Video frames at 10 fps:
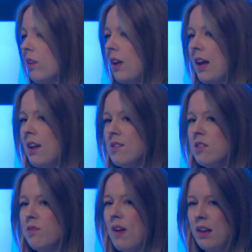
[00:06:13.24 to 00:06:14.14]
the heads
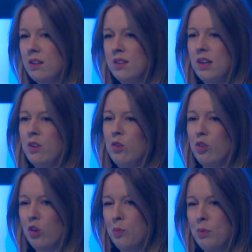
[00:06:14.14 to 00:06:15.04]
of L&D,
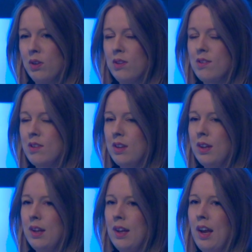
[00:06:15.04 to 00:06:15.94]
recruitment,
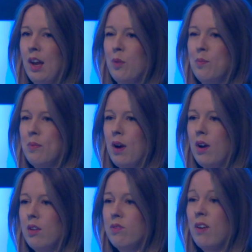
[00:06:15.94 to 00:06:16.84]

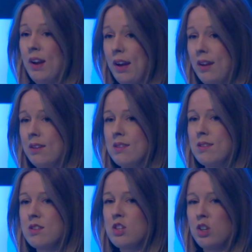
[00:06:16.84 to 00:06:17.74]

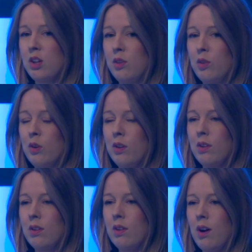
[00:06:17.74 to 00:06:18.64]
finance, to
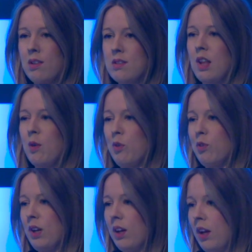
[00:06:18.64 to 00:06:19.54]
ask them if
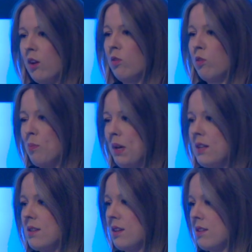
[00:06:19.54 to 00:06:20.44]
we could get
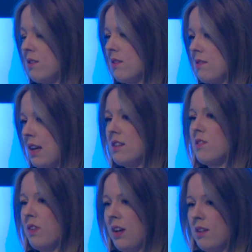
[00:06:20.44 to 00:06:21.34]
repeated data
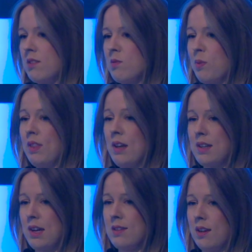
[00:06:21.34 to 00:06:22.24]
feeds with their
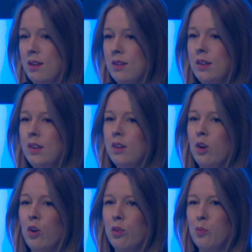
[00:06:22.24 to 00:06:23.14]
data
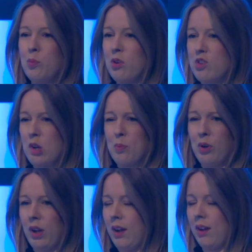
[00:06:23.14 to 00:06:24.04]
on project
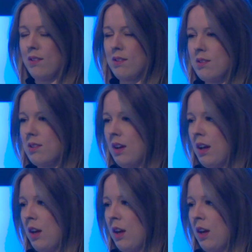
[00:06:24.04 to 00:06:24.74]
bookings,